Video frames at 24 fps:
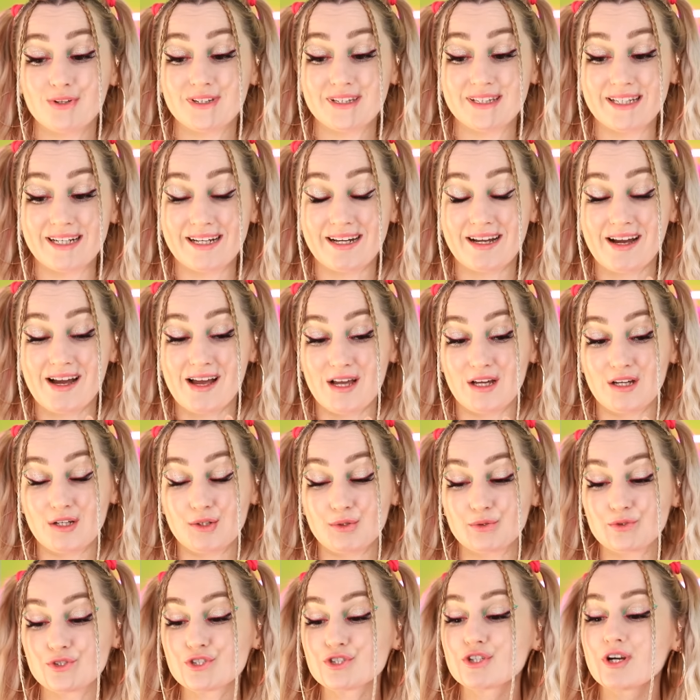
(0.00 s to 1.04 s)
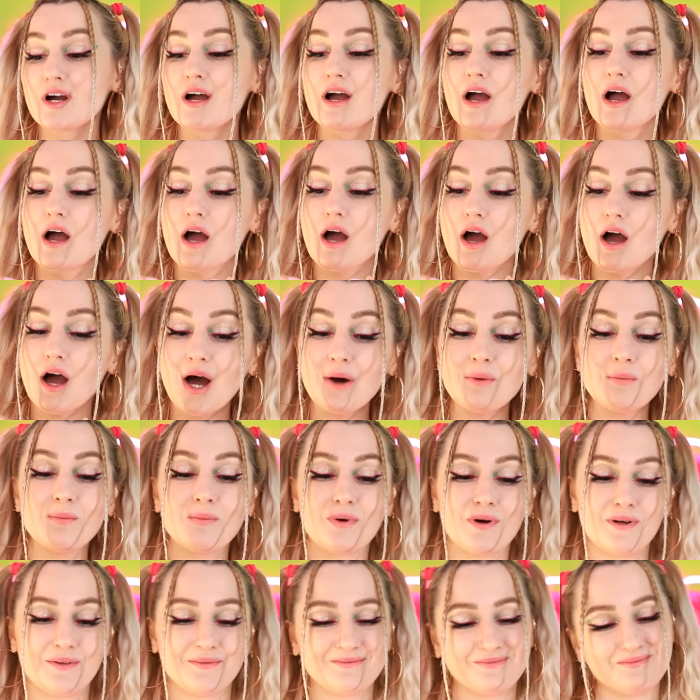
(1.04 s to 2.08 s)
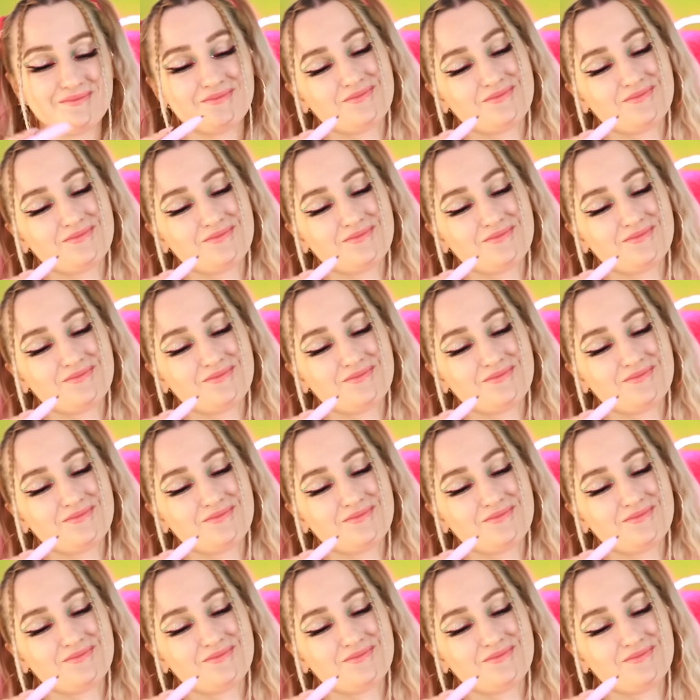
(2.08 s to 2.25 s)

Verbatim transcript: new look. We aren't done here